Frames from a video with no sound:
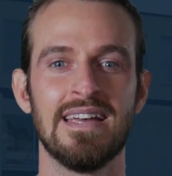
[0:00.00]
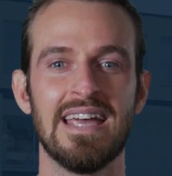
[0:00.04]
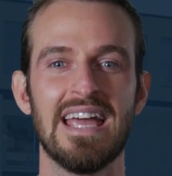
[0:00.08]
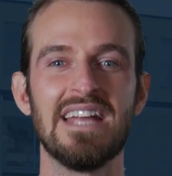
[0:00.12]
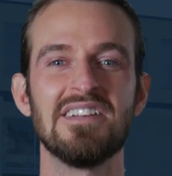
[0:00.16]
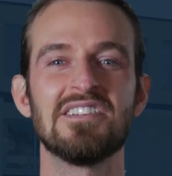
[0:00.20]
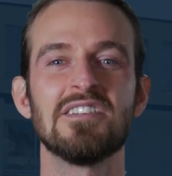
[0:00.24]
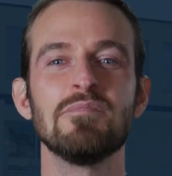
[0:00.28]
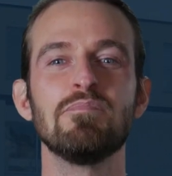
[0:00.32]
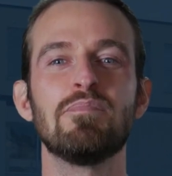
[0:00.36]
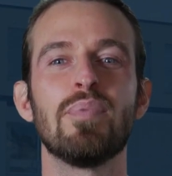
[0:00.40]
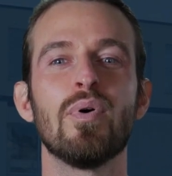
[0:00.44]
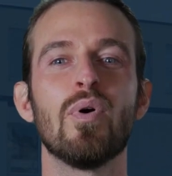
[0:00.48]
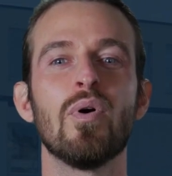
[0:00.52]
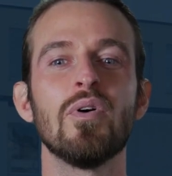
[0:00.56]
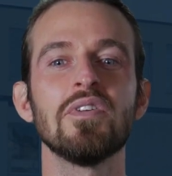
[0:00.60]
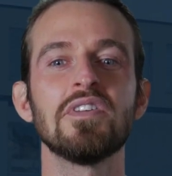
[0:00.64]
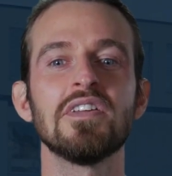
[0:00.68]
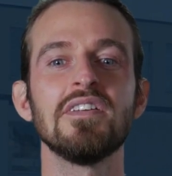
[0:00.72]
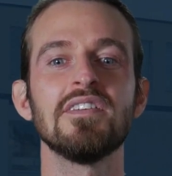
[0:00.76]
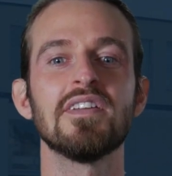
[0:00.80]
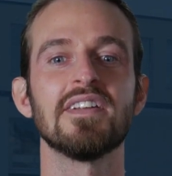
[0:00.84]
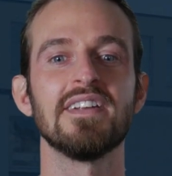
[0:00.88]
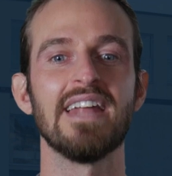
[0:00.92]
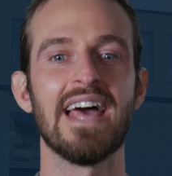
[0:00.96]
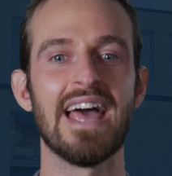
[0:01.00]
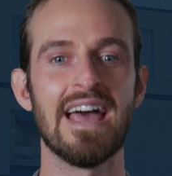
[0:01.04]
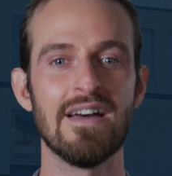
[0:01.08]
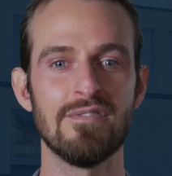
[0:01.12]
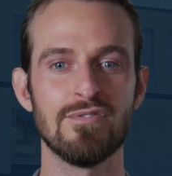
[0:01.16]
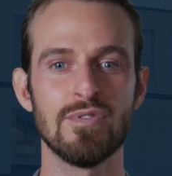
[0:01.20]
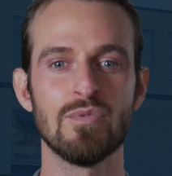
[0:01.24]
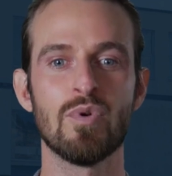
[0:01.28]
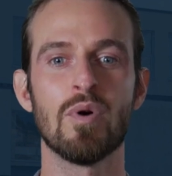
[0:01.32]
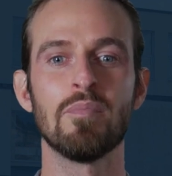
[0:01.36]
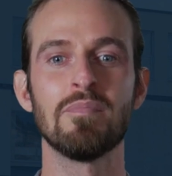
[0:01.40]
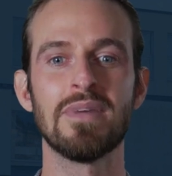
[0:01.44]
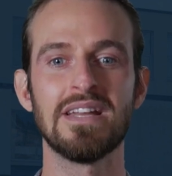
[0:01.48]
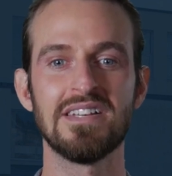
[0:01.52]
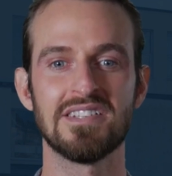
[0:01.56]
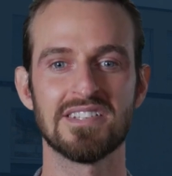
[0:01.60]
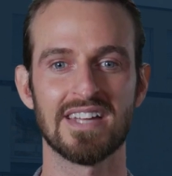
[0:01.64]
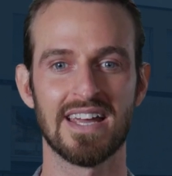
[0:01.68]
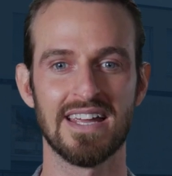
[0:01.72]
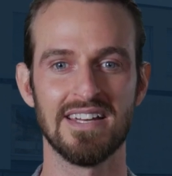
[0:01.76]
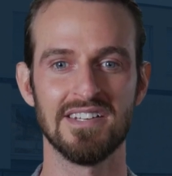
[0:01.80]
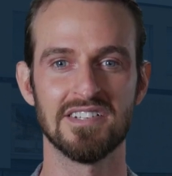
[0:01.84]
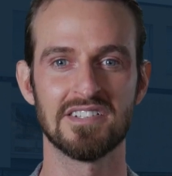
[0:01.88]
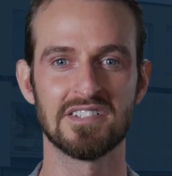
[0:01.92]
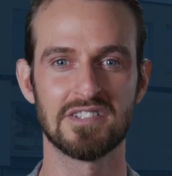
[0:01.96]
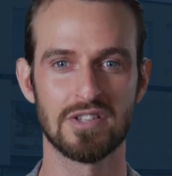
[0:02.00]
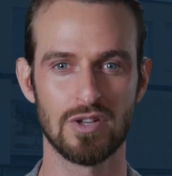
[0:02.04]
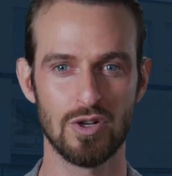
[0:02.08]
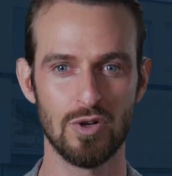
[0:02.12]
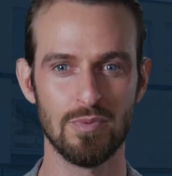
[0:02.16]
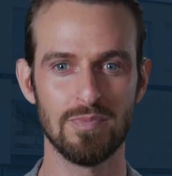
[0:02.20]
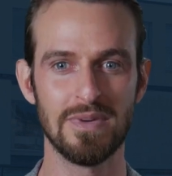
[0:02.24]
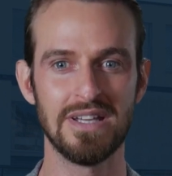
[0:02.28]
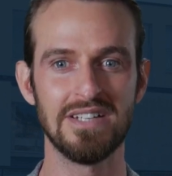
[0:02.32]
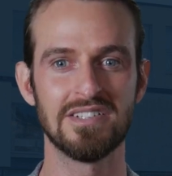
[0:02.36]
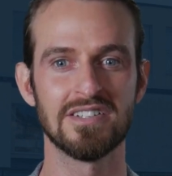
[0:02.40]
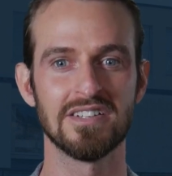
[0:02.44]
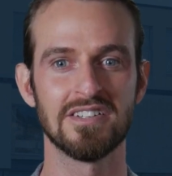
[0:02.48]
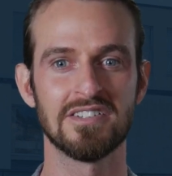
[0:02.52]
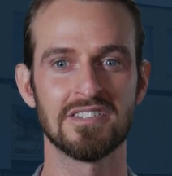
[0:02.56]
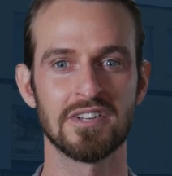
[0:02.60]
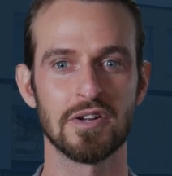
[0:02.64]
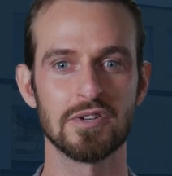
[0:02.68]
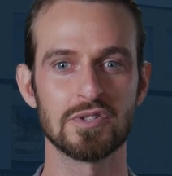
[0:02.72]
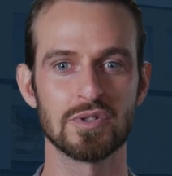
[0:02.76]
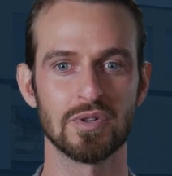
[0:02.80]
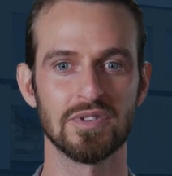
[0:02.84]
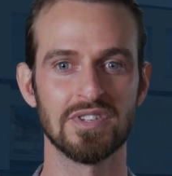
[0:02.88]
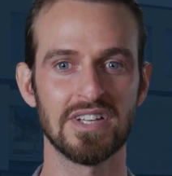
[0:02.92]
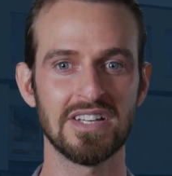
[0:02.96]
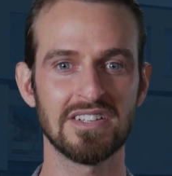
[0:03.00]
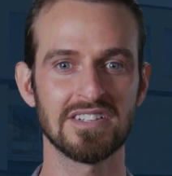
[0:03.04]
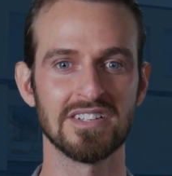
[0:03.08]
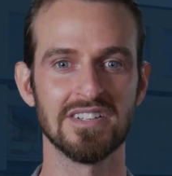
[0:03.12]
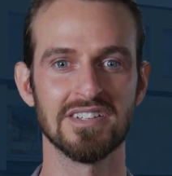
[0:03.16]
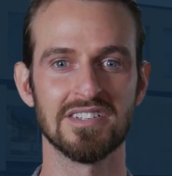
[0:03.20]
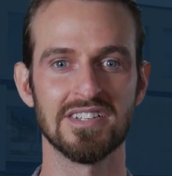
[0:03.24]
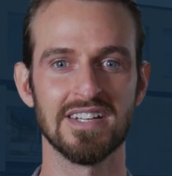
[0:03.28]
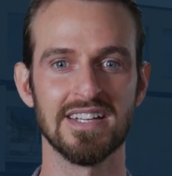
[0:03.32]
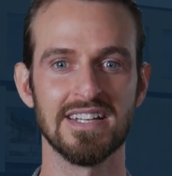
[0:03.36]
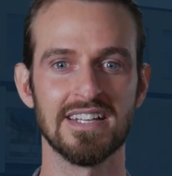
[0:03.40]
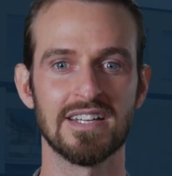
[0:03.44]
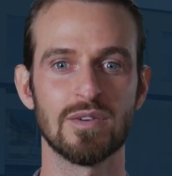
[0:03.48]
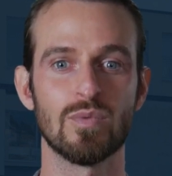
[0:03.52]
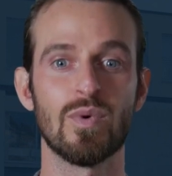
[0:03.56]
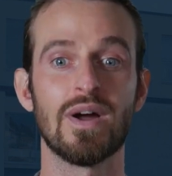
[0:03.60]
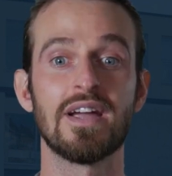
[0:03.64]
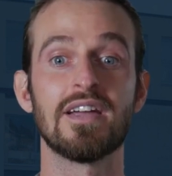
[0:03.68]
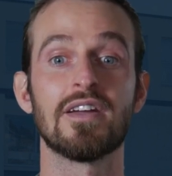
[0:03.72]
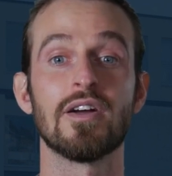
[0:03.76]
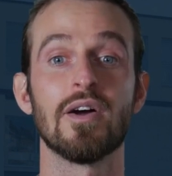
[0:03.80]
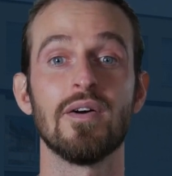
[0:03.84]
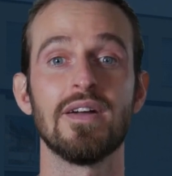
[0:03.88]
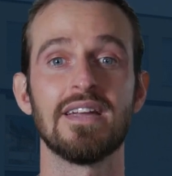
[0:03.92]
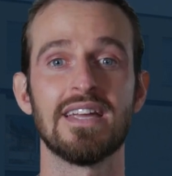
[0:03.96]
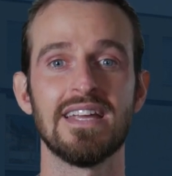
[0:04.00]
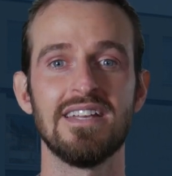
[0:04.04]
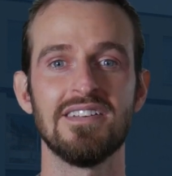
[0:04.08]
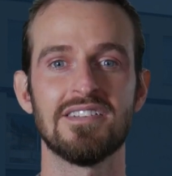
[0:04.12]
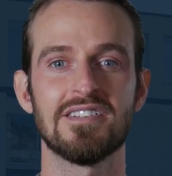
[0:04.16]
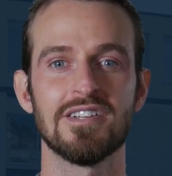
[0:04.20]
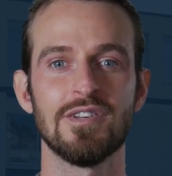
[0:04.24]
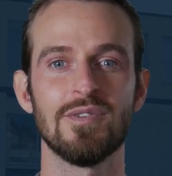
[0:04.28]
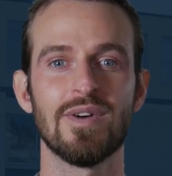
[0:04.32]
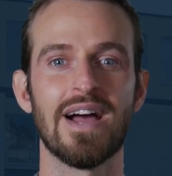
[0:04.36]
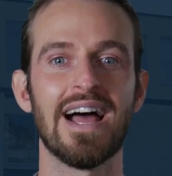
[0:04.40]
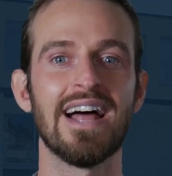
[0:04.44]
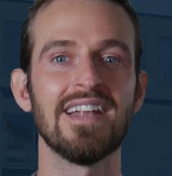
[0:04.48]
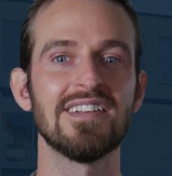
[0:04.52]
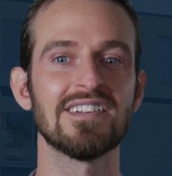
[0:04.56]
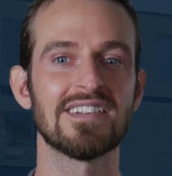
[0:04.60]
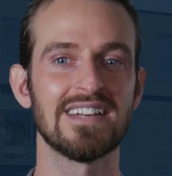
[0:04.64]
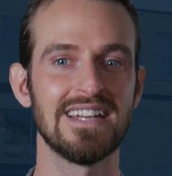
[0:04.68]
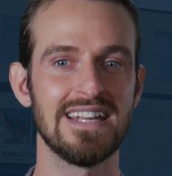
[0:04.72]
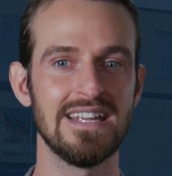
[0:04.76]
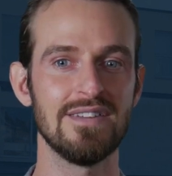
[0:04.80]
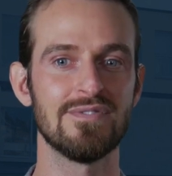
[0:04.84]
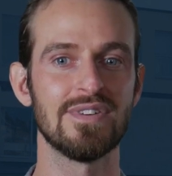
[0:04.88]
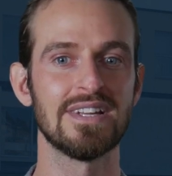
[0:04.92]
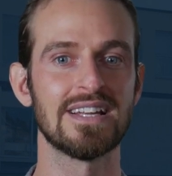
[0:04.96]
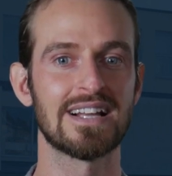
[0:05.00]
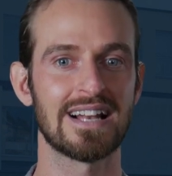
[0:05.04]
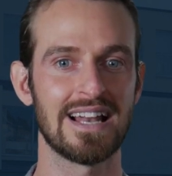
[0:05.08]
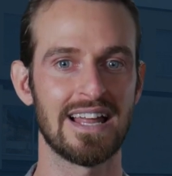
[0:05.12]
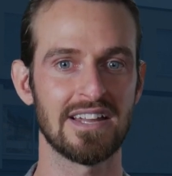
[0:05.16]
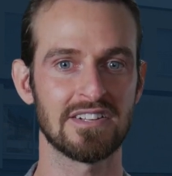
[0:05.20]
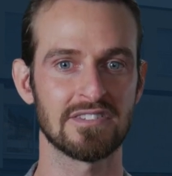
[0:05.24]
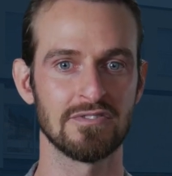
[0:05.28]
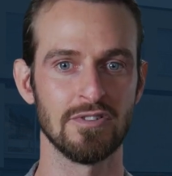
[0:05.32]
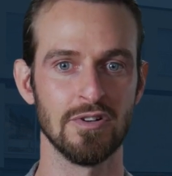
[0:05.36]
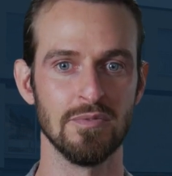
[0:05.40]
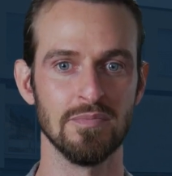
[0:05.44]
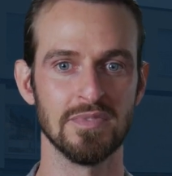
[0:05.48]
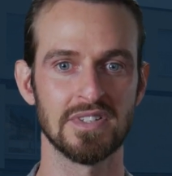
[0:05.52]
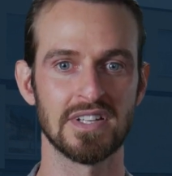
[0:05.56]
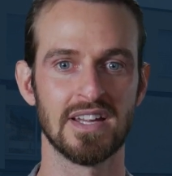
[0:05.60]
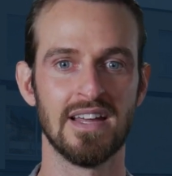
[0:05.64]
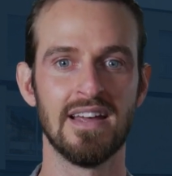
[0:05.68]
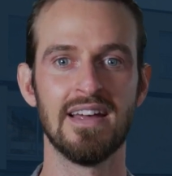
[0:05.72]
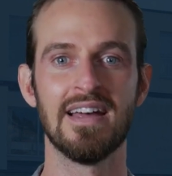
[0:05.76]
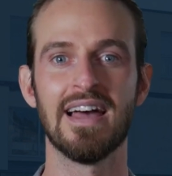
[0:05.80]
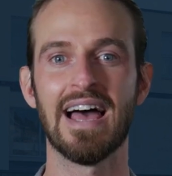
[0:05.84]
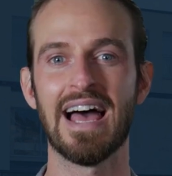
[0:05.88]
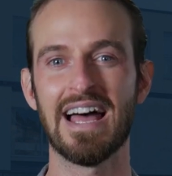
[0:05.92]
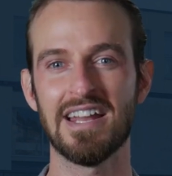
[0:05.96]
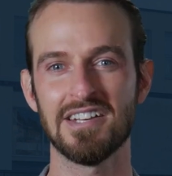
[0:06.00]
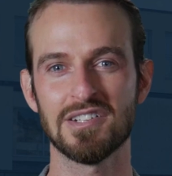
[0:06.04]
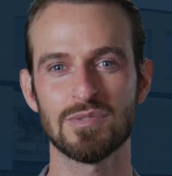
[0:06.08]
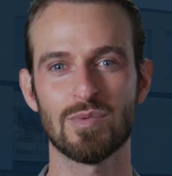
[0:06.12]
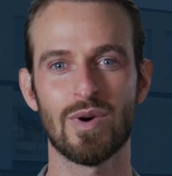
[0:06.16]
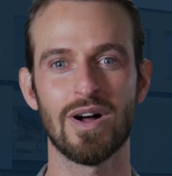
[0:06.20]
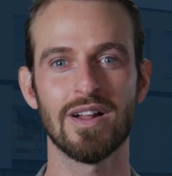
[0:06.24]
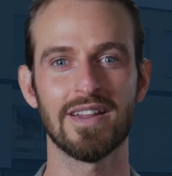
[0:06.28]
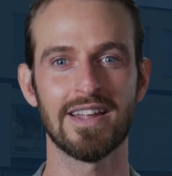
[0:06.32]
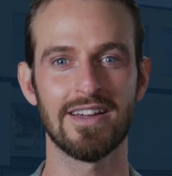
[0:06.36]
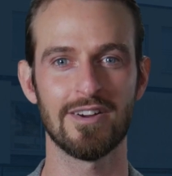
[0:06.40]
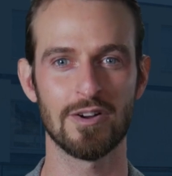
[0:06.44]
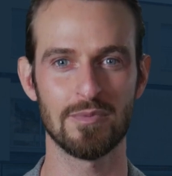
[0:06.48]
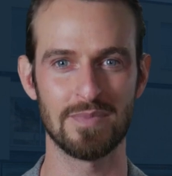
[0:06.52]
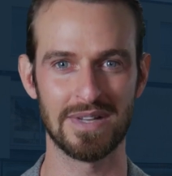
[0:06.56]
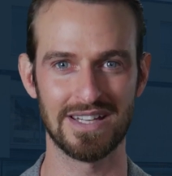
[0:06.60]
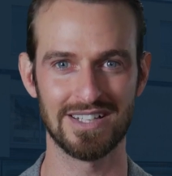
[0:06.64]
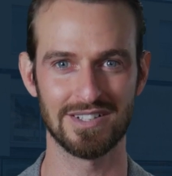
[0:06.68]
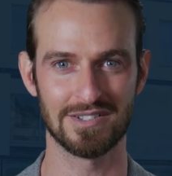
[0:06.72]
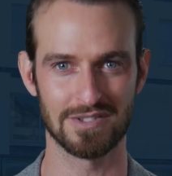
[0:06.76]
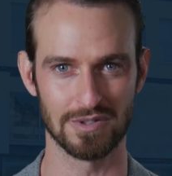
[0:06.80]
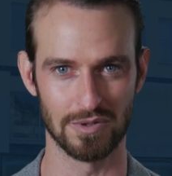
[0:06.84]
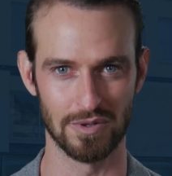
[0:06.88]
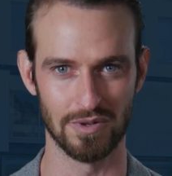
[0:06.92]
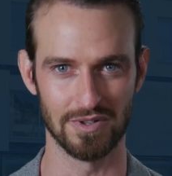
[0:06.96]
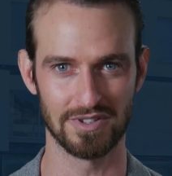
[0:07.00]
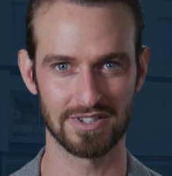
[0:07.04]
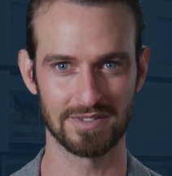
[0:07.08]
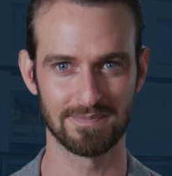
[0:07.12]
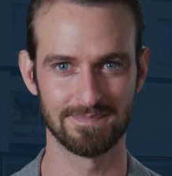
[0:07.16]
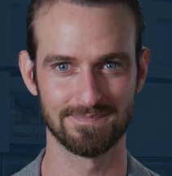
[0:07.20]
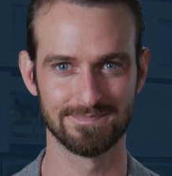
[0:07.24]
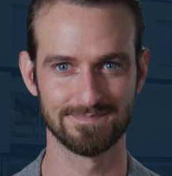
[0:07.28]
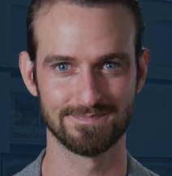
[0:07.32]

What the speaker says: It's important that everyone maintains 2 meters social distancing when going into and leaving classrooms and while they are being taught.